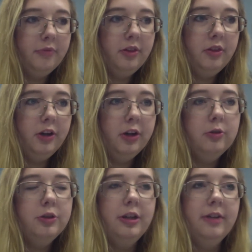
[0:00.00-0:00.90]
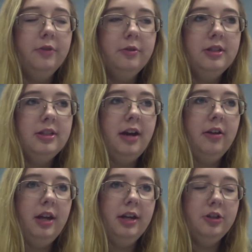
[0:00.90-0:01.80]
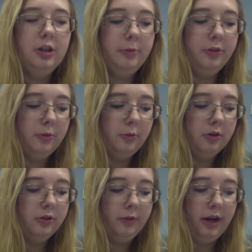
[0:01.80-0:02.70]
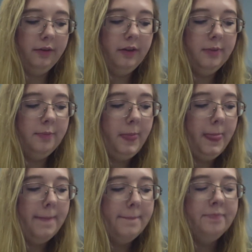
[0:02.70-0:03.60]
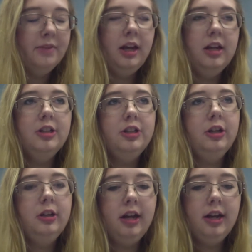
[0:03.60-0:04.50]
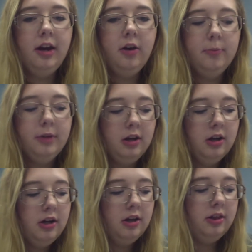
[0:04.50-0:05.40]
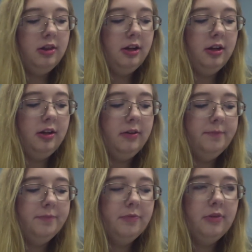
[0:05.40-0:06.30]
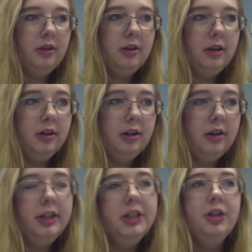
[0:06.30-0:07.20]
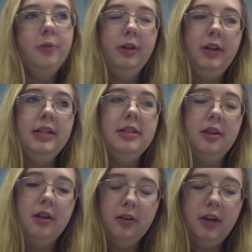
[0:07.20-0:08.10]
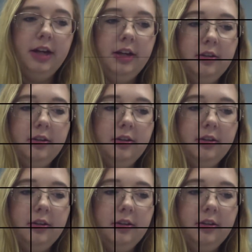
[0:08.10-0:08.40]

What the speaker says: their culture influences how they interpret the world around them, and in turn can help the clinician relate to the client.